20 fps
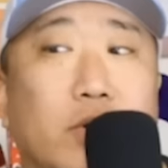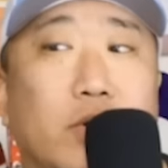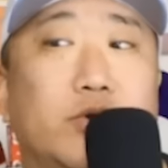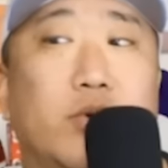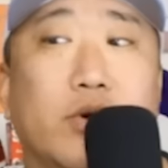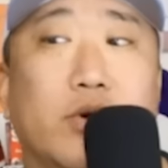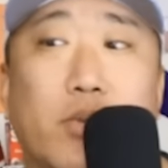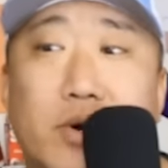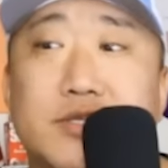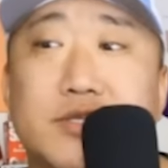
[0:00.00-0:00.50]

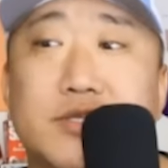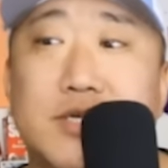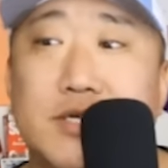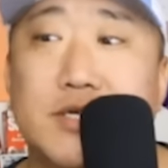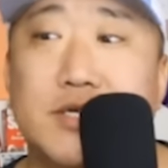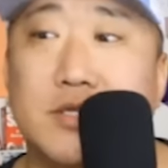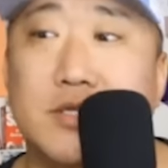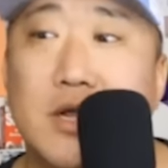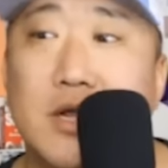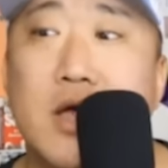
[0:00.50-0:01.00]
2021
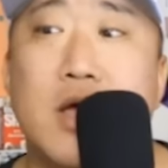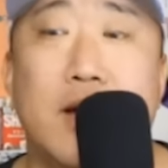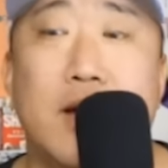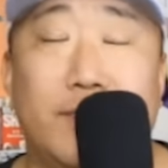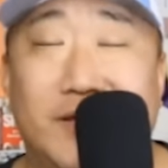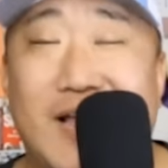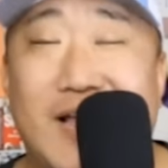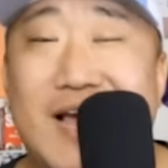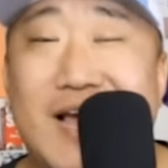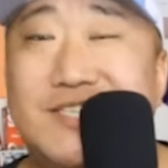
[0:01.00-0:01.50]
season.
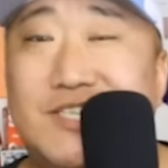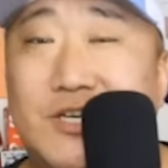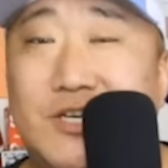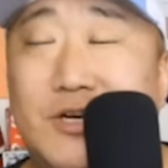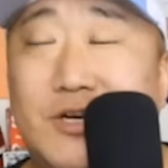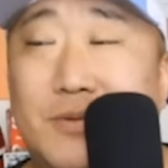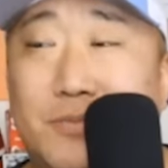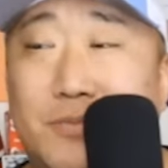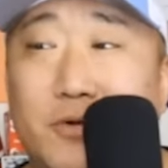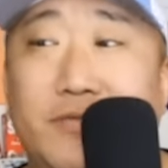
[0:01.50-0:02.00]
But last
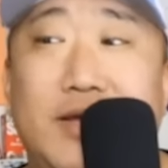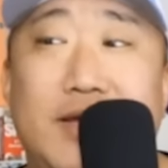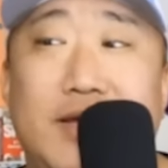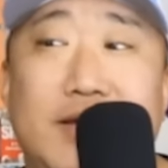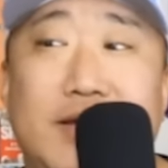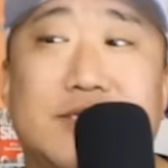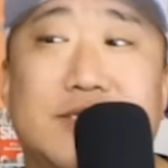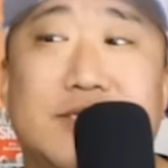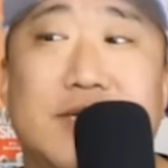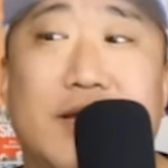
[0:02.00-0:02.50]
year, he proved that
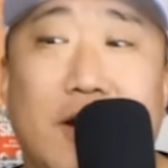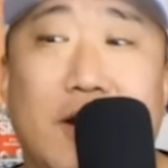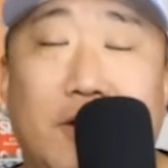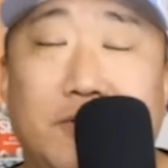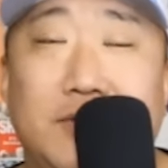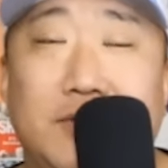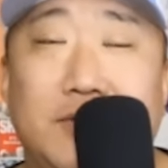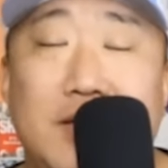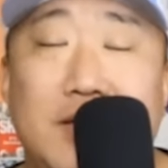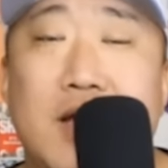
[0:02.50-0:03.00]
he could stay
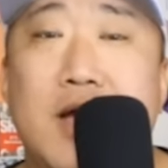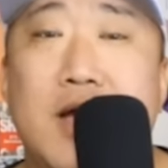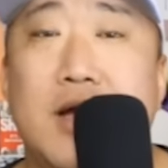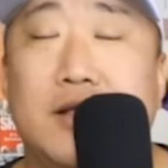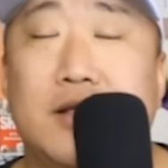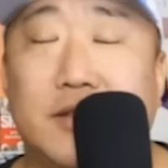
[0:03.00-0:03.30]
healthy,